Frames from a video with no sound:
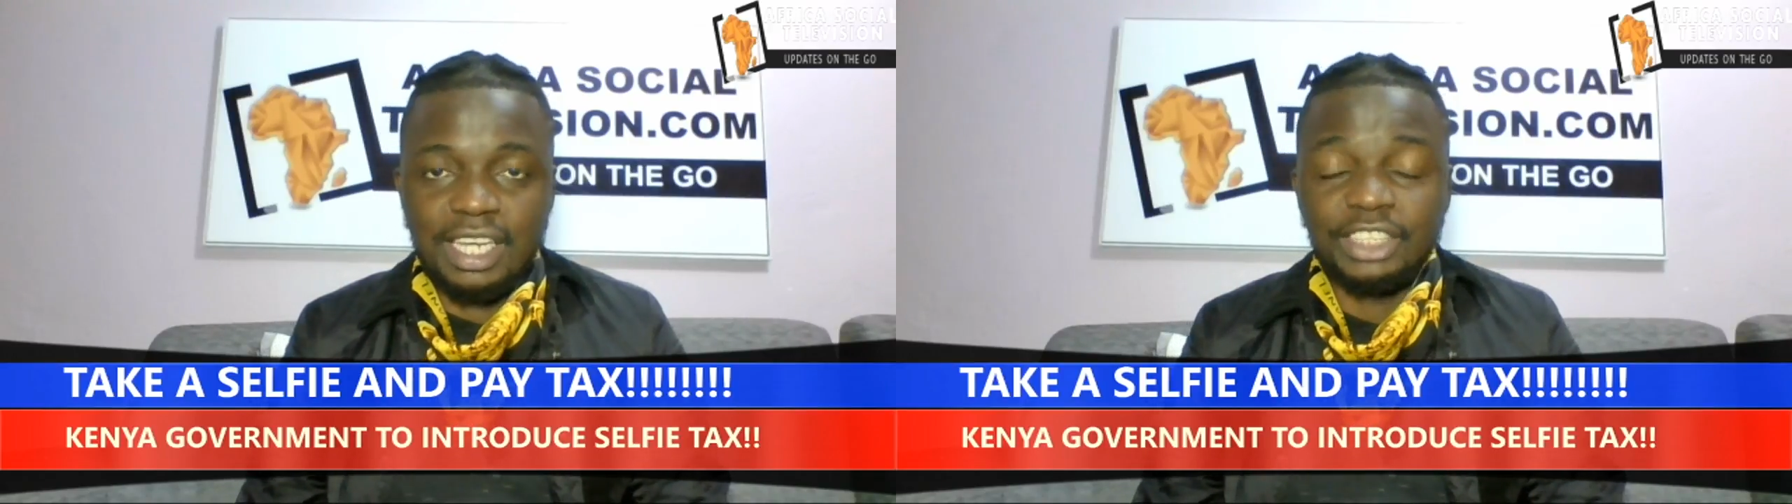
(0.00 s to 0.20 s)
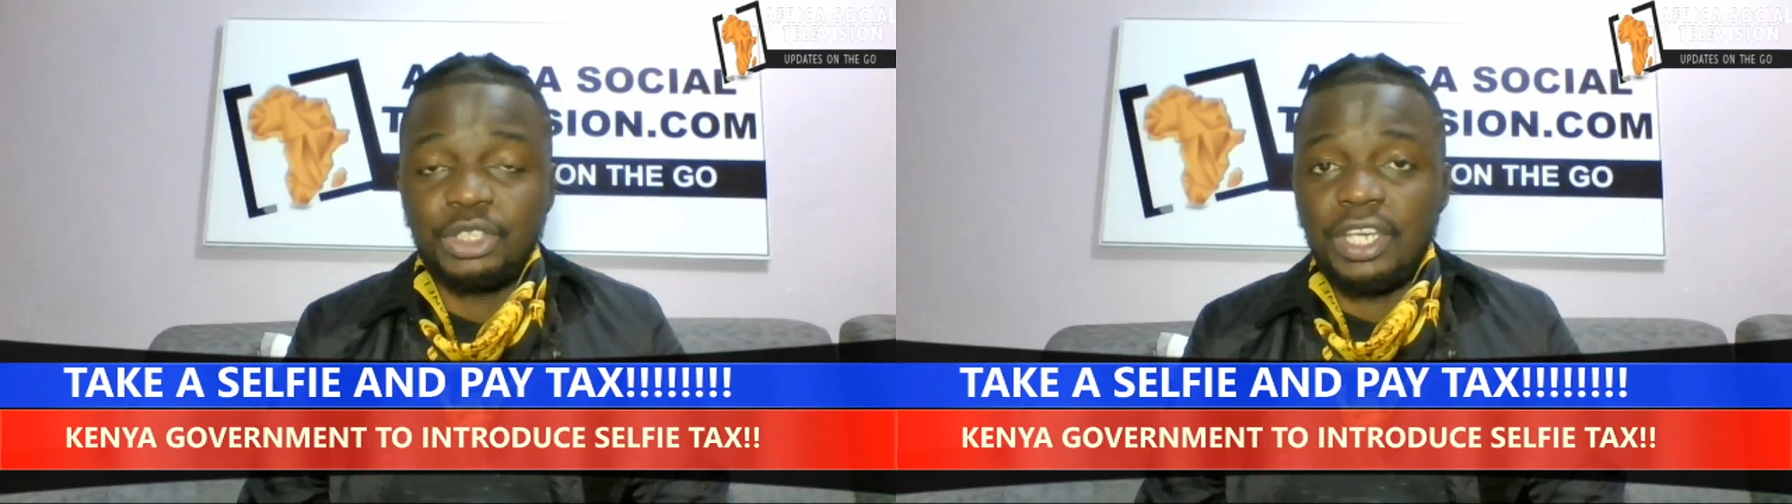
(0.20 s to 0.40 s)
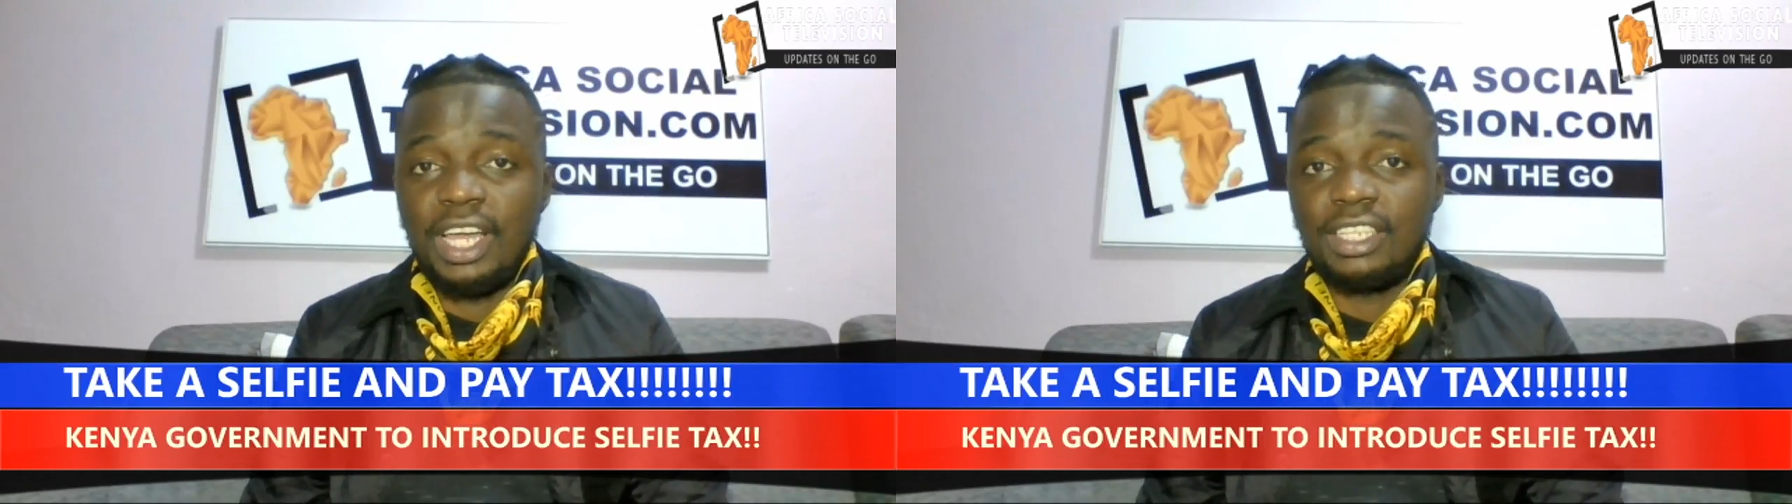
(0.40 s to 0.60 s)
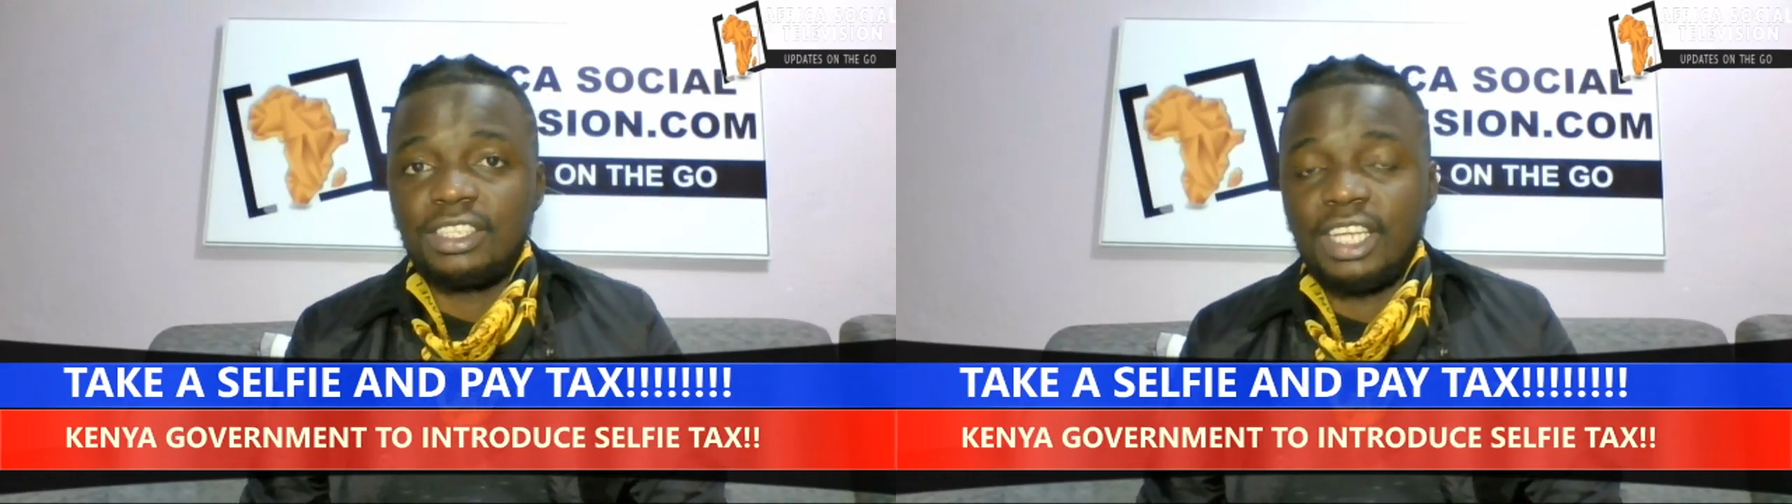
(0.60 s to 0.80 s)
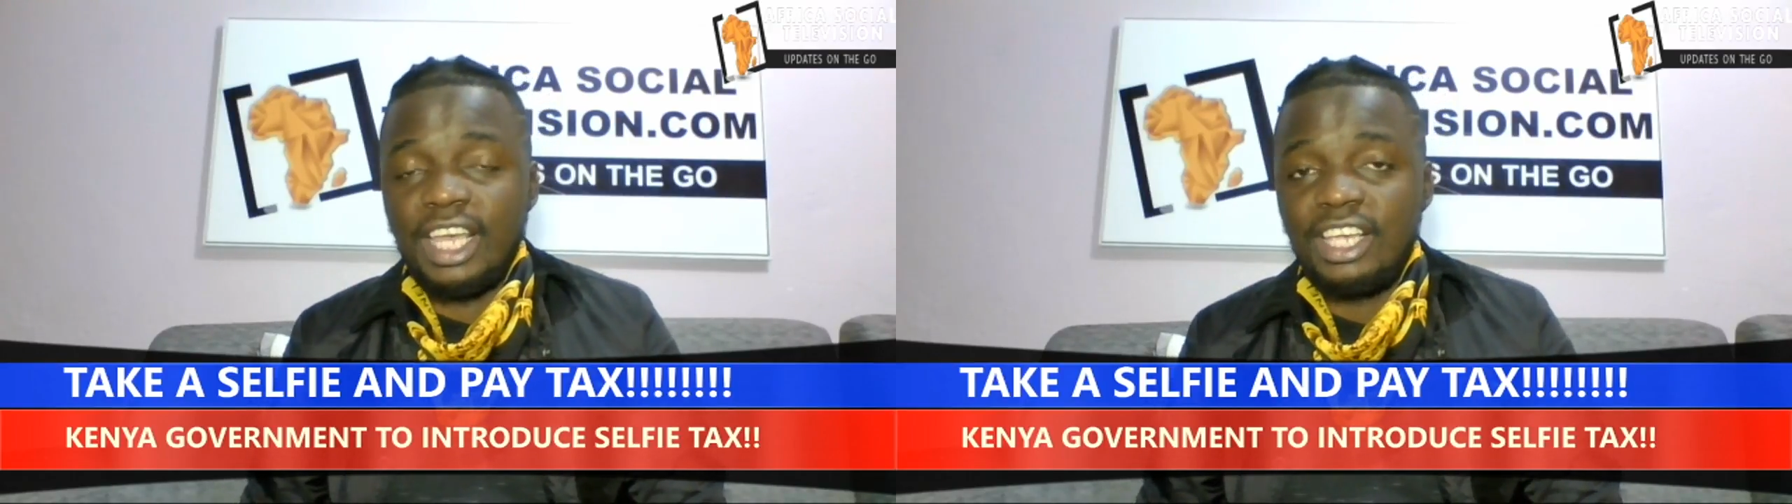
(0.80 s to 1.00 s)
As Ugandans
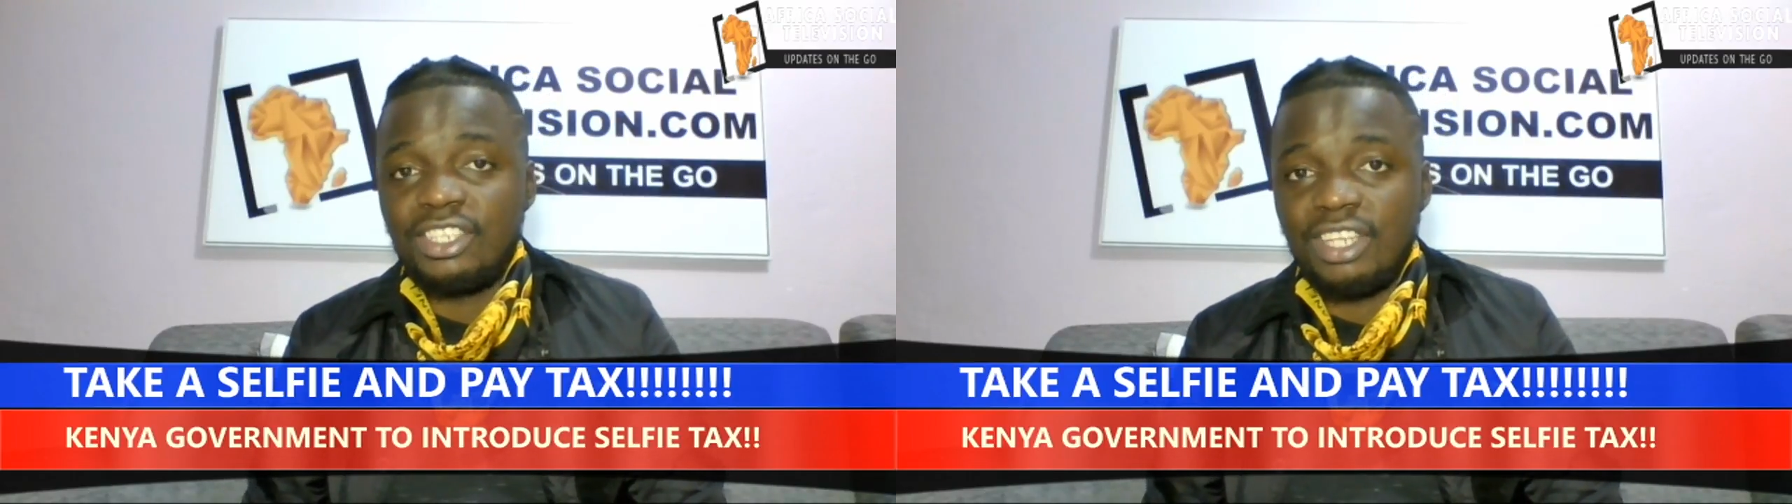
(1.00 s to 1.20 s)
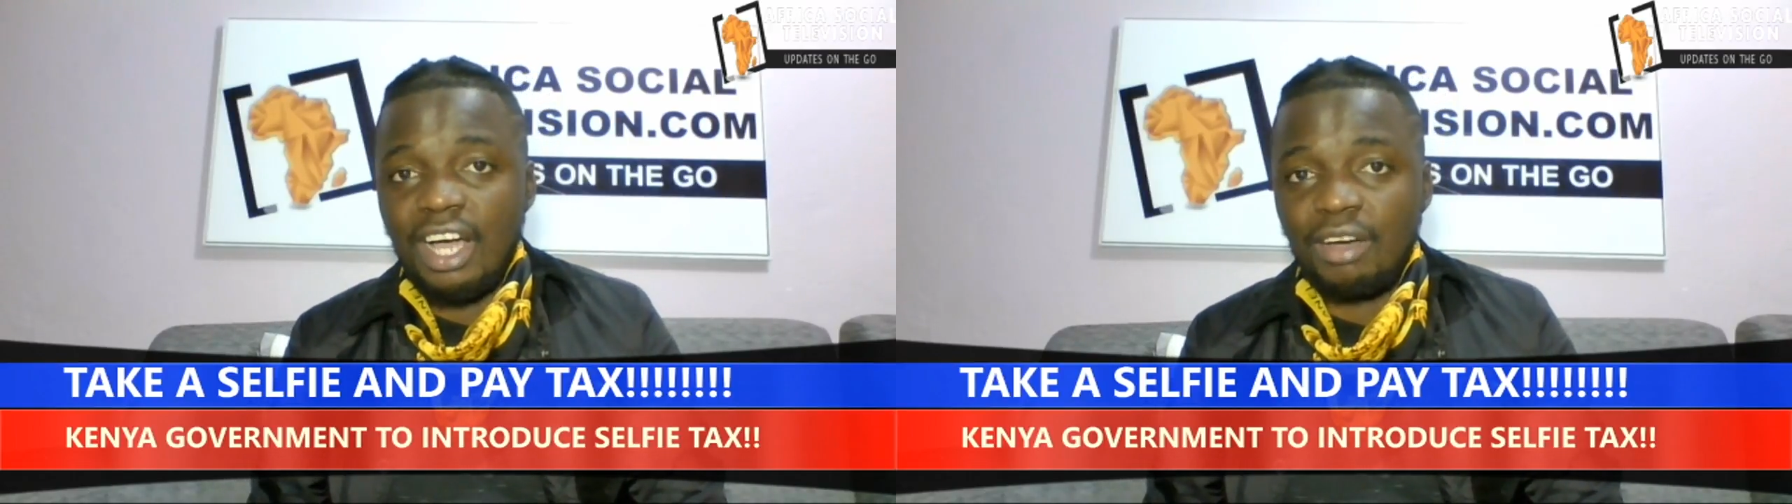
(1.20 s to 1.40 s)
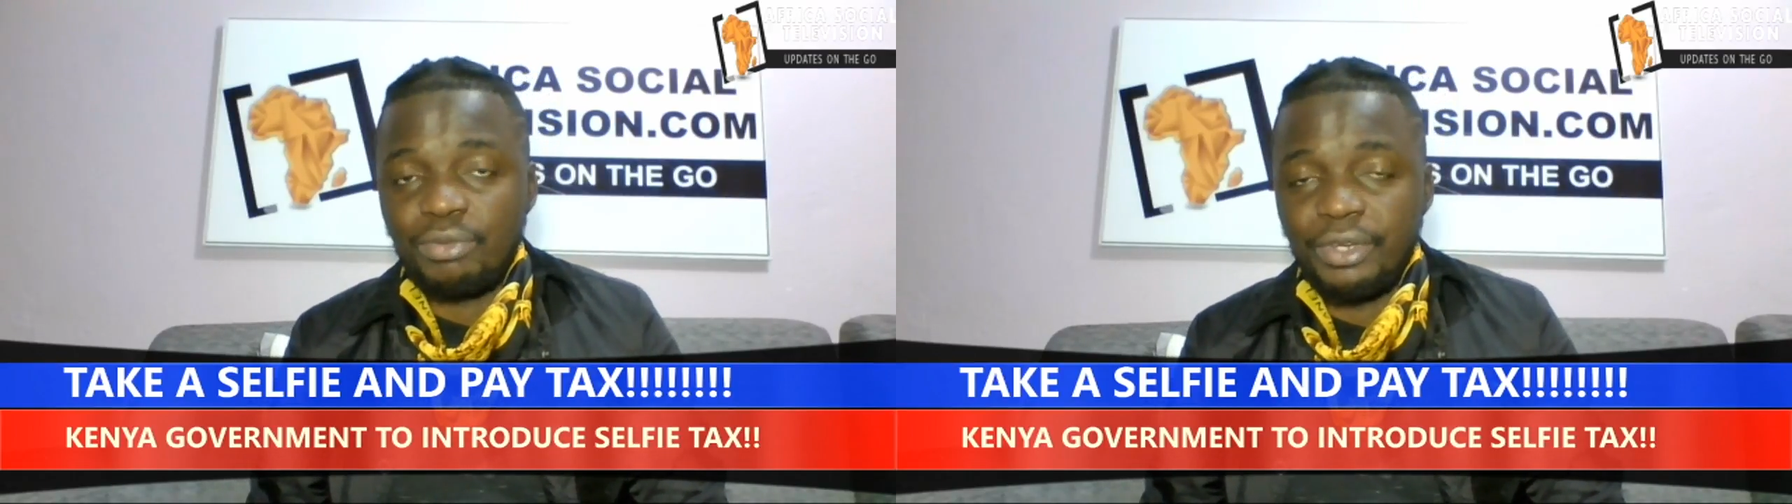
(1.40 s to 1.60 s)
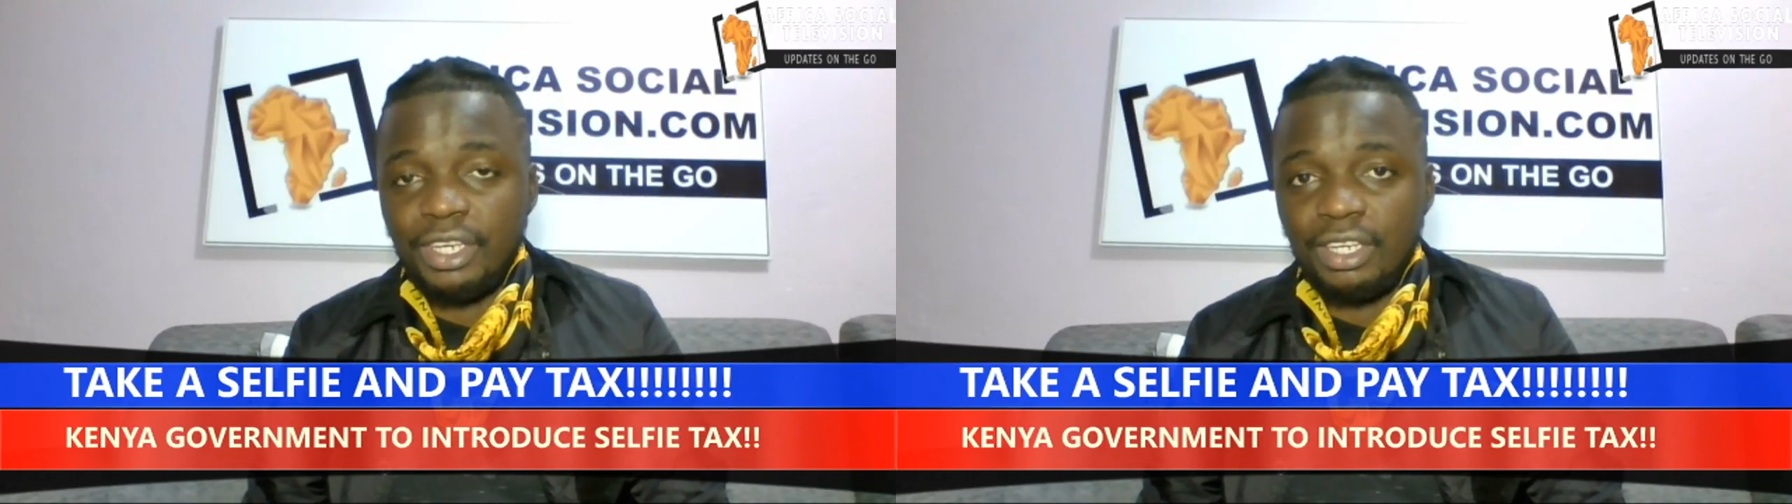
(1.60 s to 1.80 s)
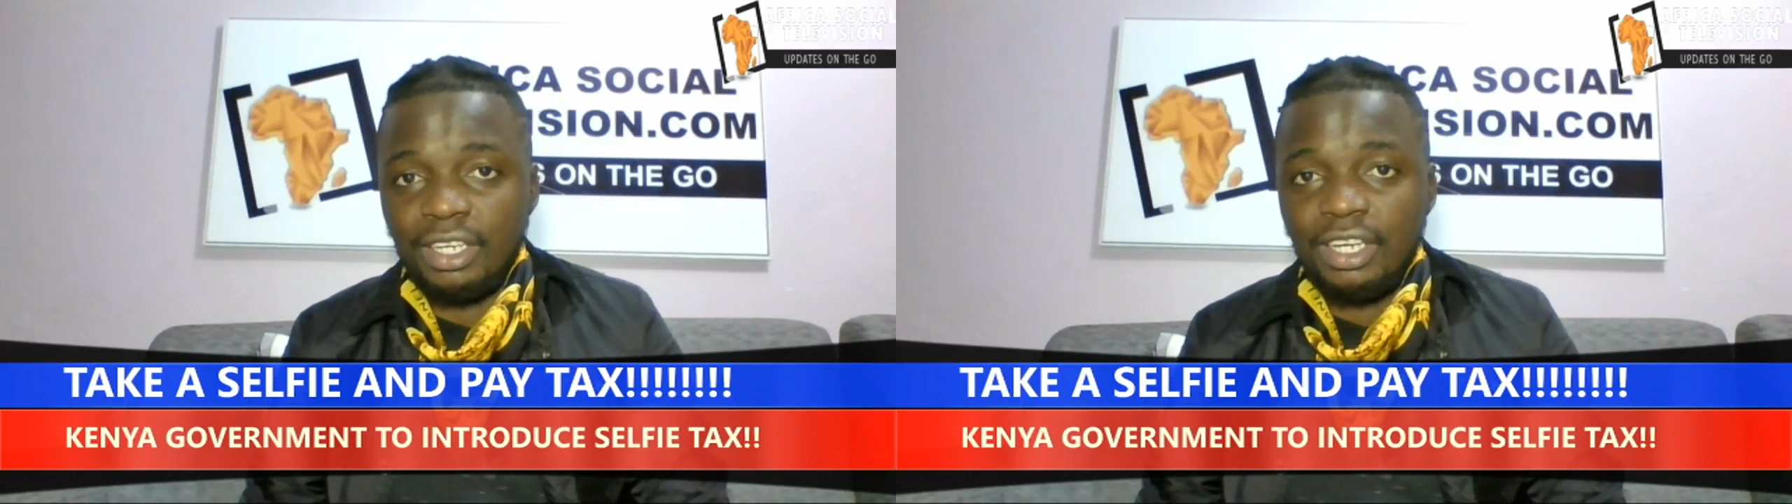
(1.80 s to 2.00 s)
in East
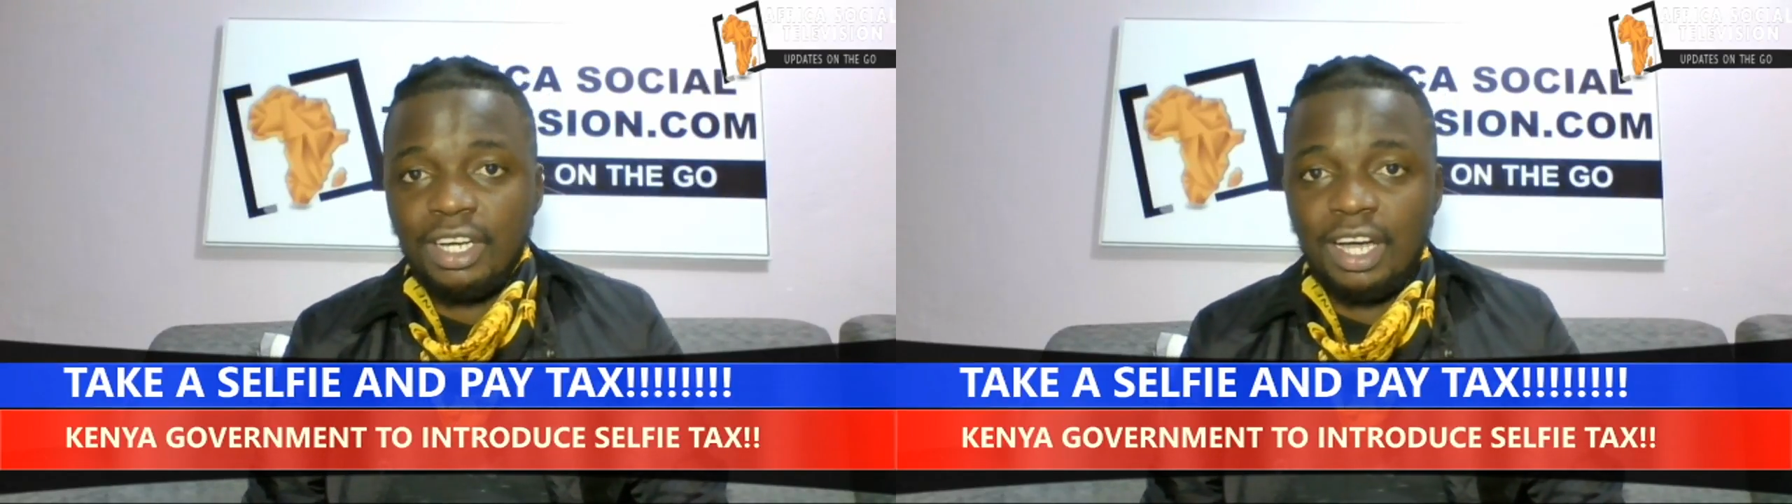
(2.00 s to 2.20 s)
Africa,